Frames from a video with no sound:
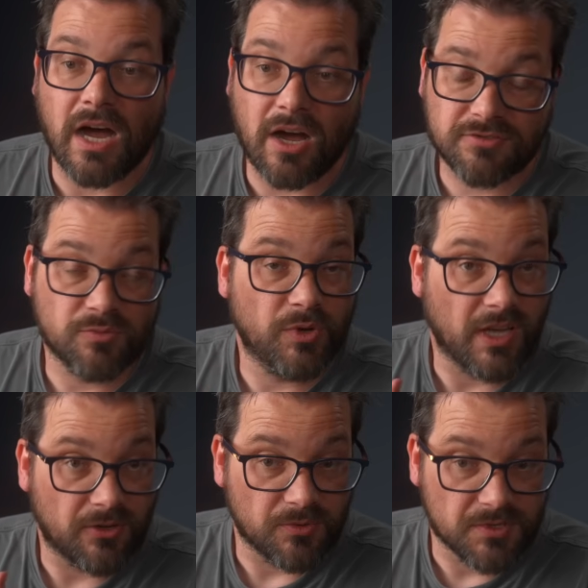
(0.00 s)
After we
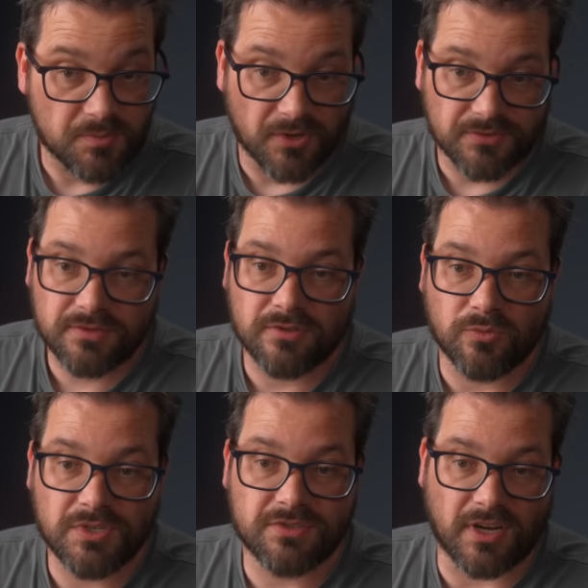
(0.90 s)
get the response,
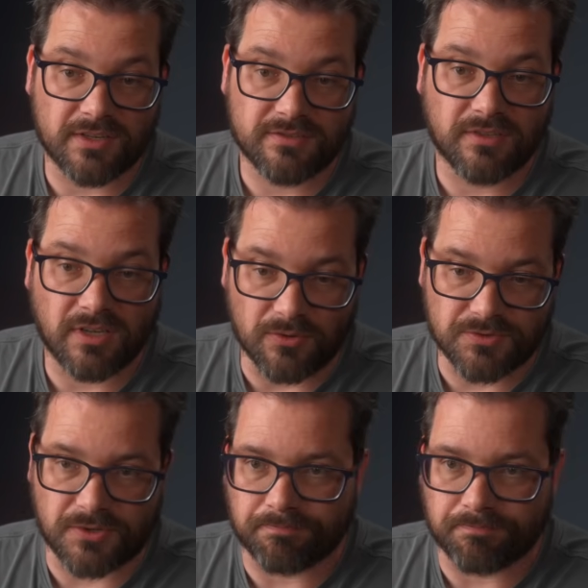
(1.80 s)
we start the counter.